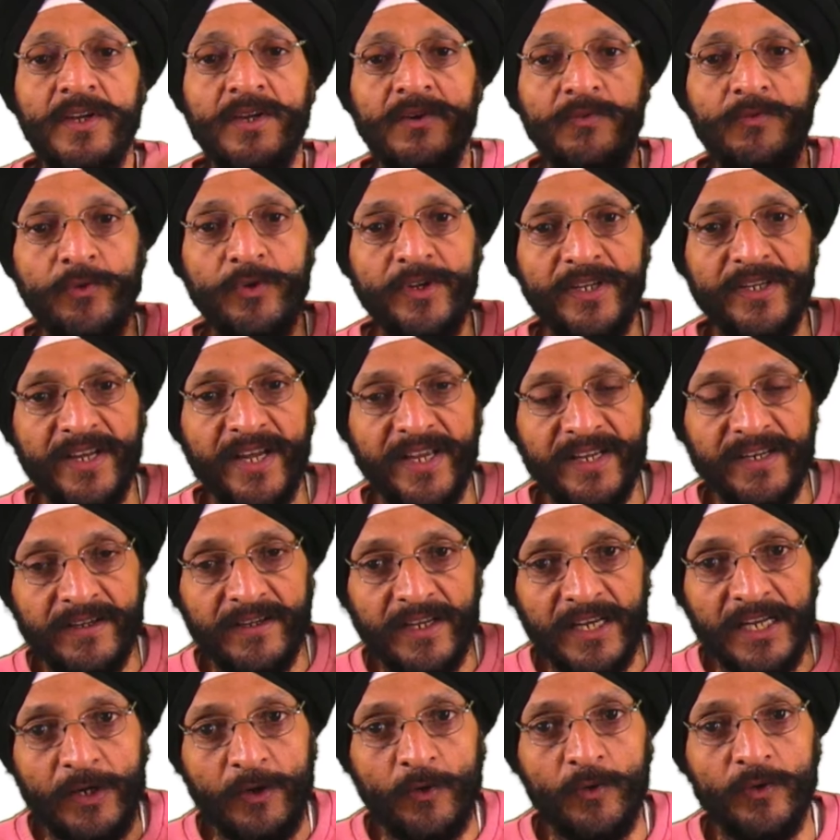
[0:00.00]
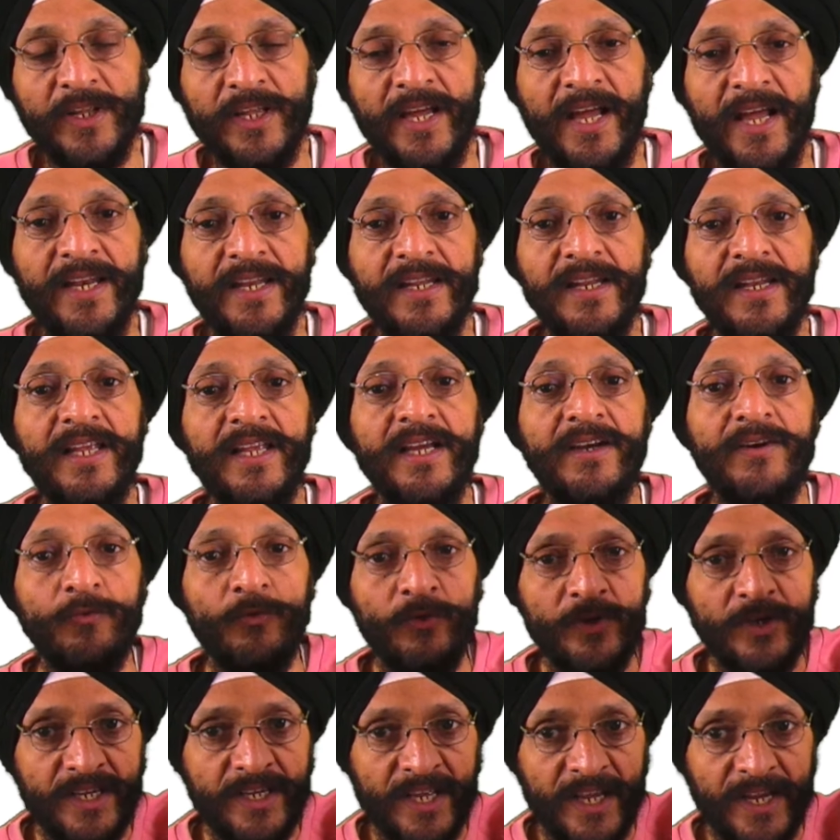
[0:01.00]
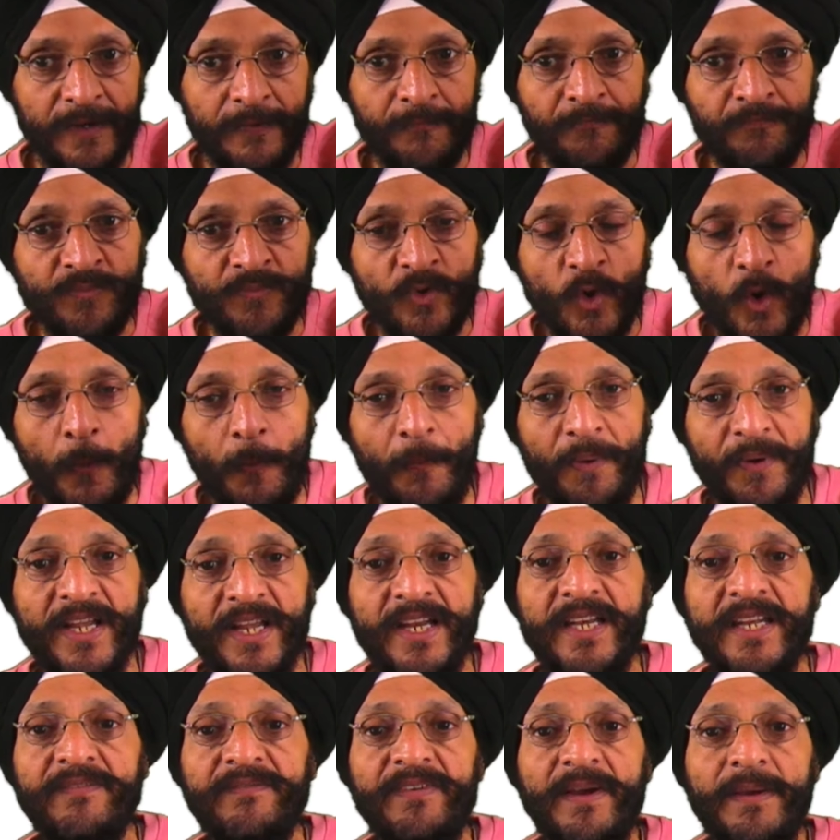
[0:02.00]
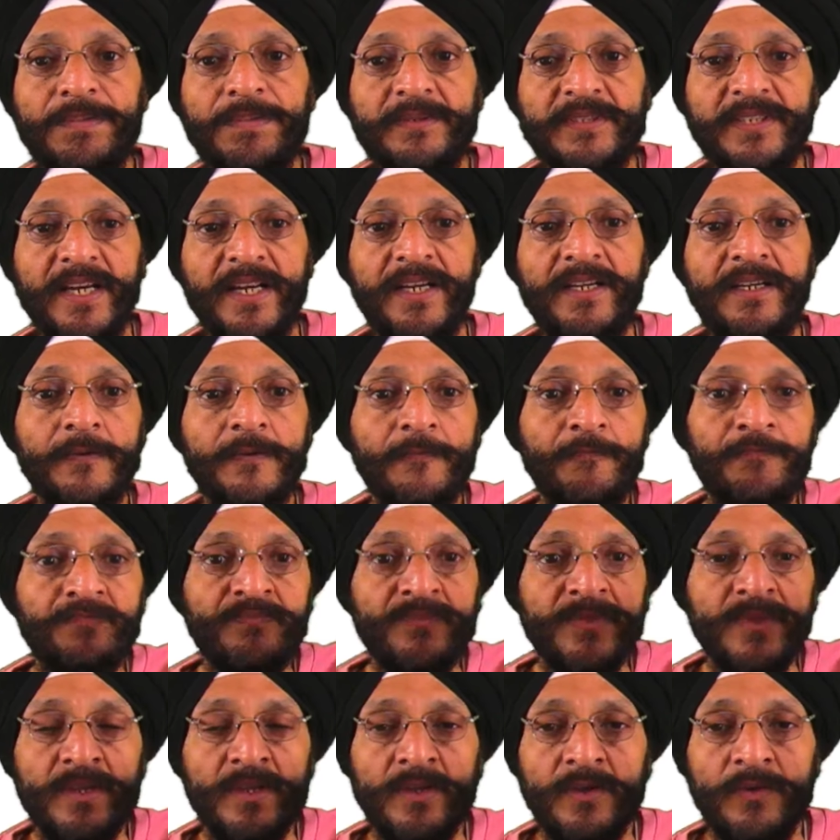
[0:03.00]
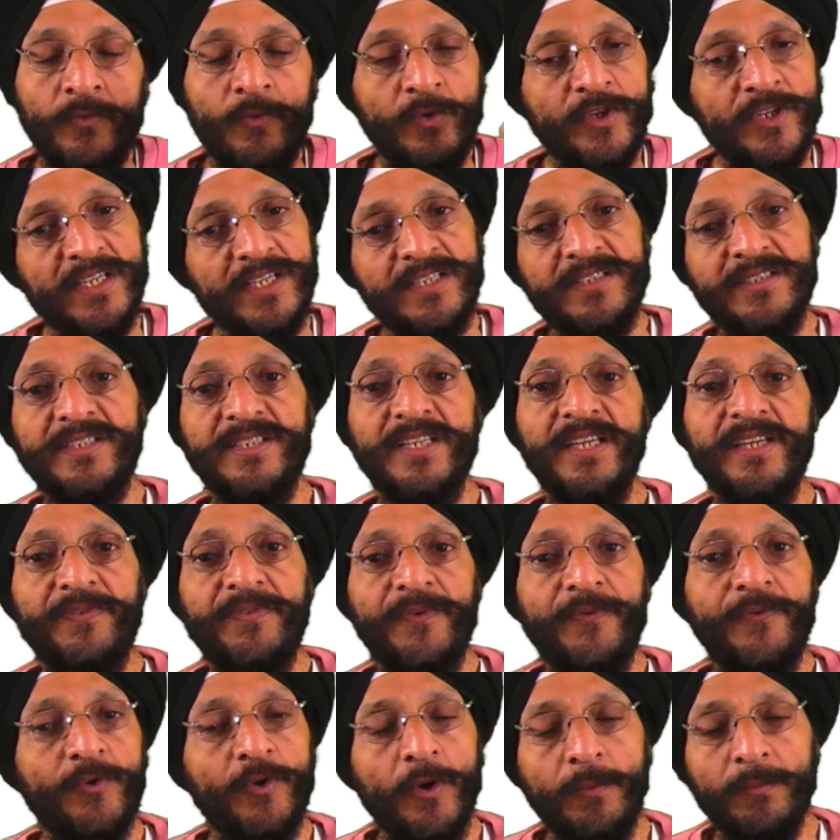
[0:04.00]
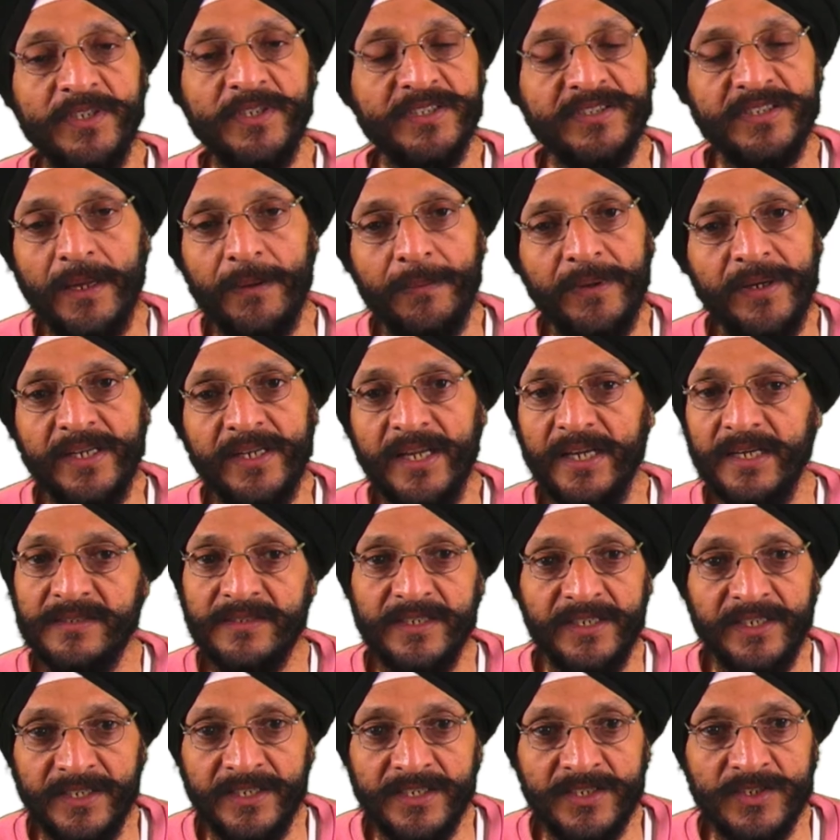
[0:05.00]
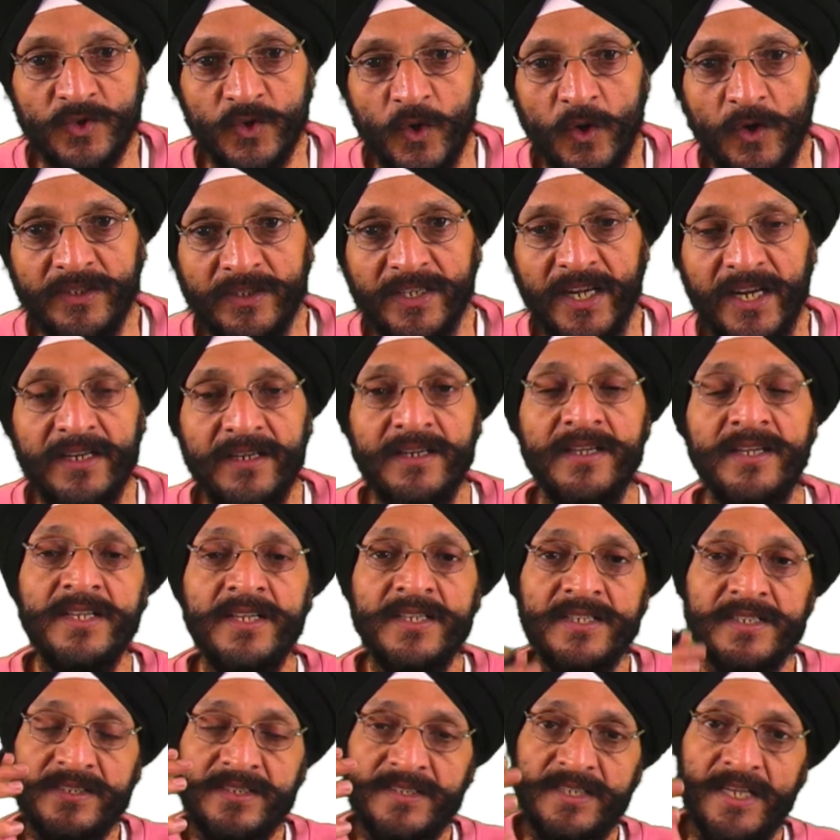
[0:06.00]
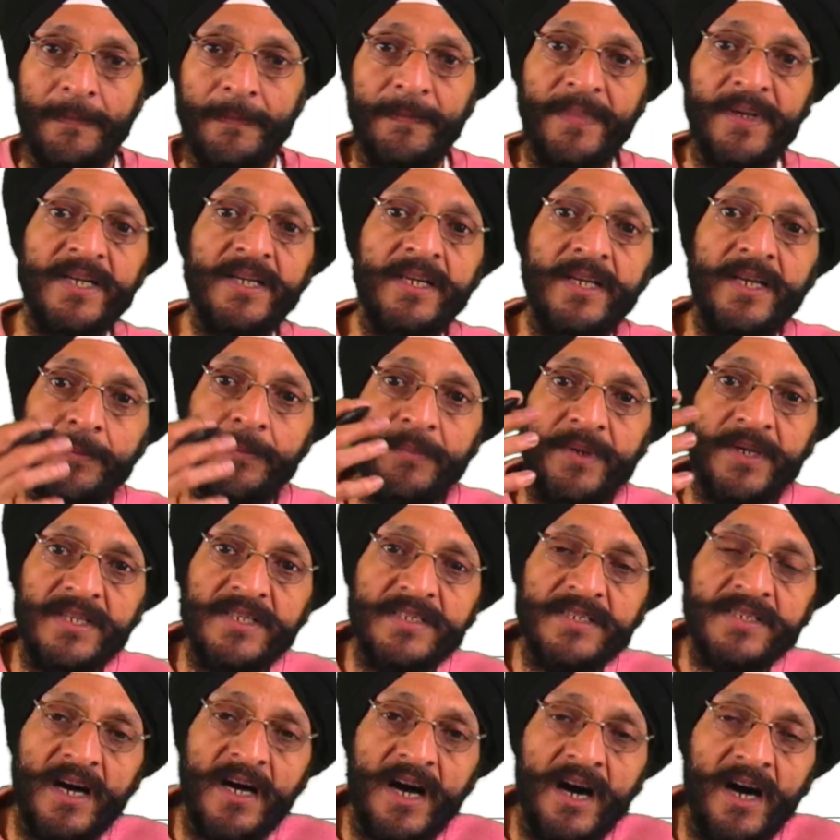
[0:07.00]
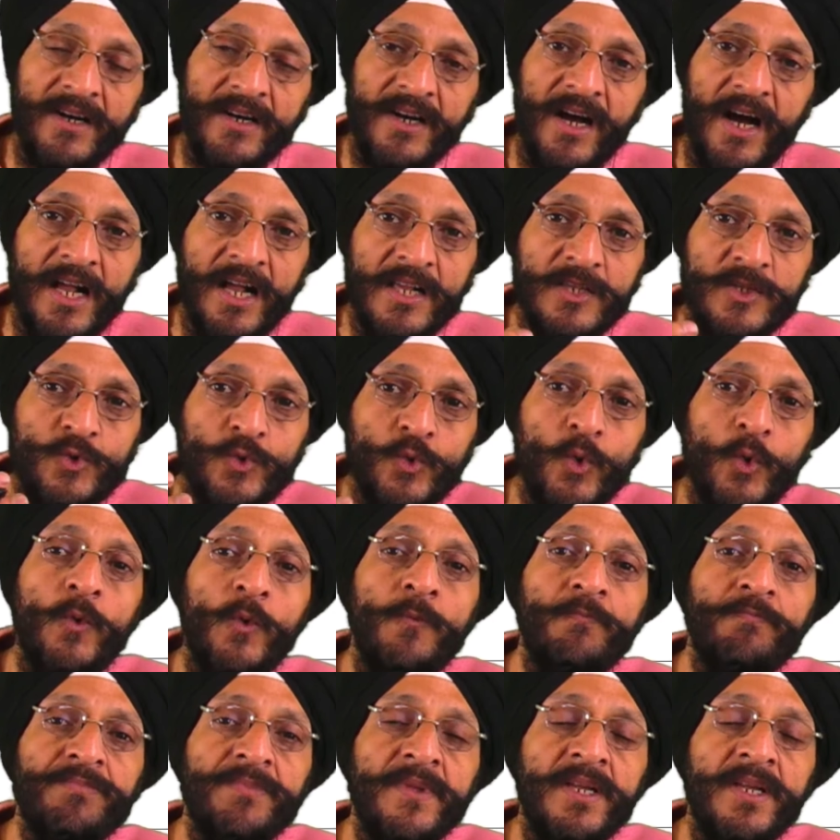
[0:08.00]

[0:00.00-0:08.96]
We can click on any link, we can open any website, we are safe from the cyber attacks. It is not that. Cyber criminals are also